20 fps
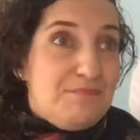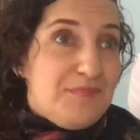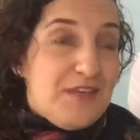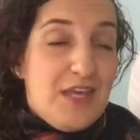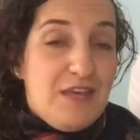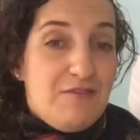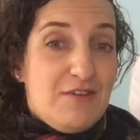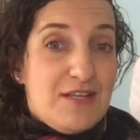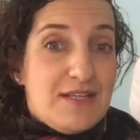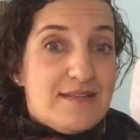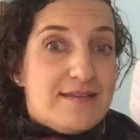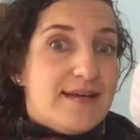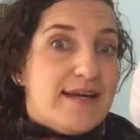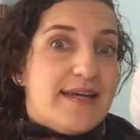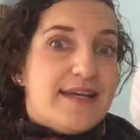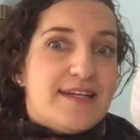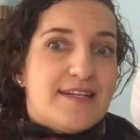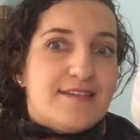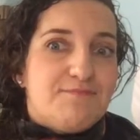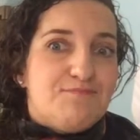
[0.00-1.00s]
even
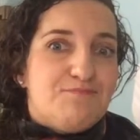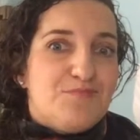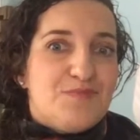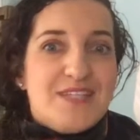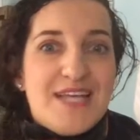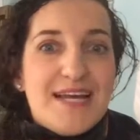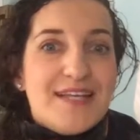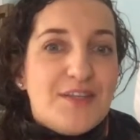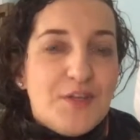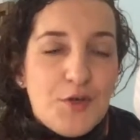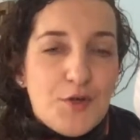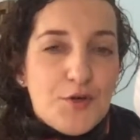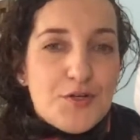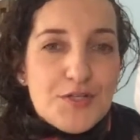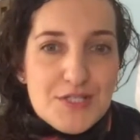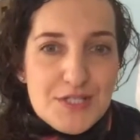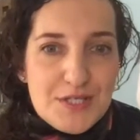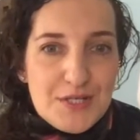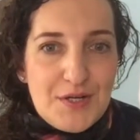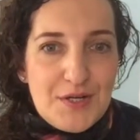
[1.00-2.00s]
like 10
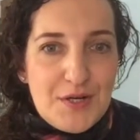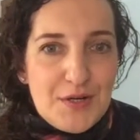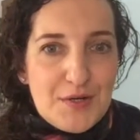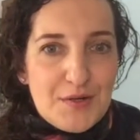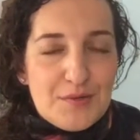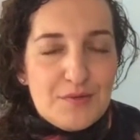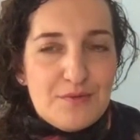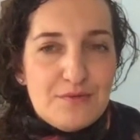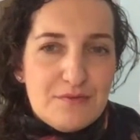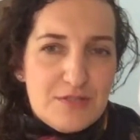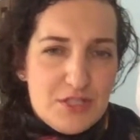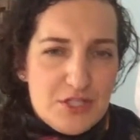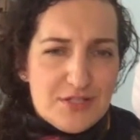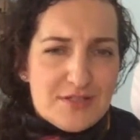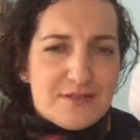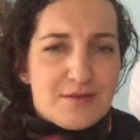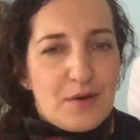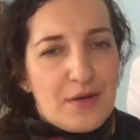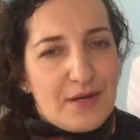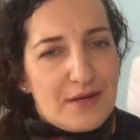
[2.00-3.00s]
years ago, which
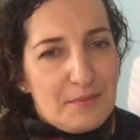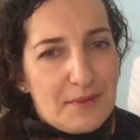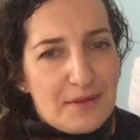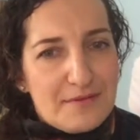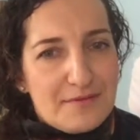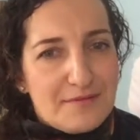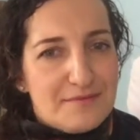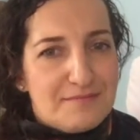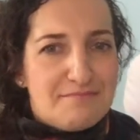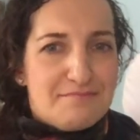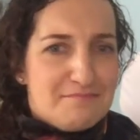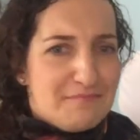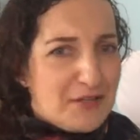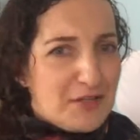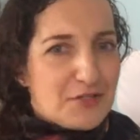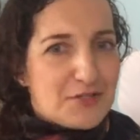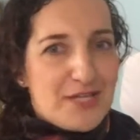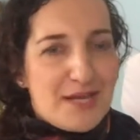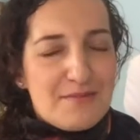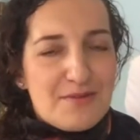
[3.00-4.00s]
is quite a
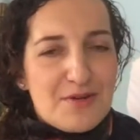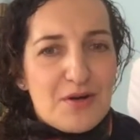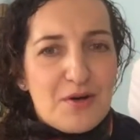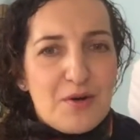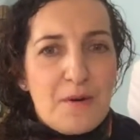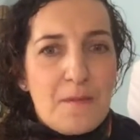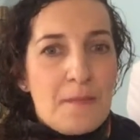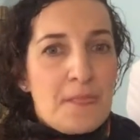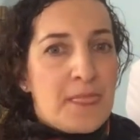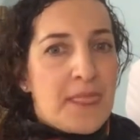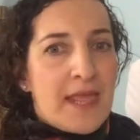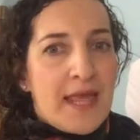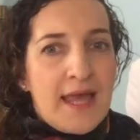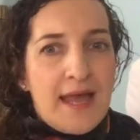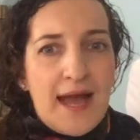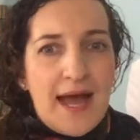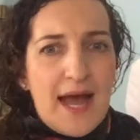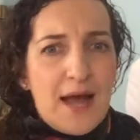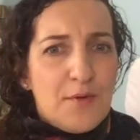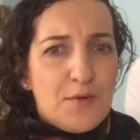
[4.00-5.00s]
long time ago,
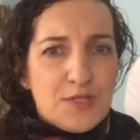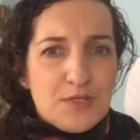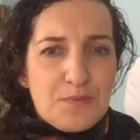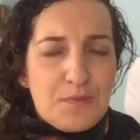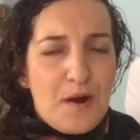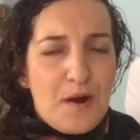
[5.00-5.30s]
I was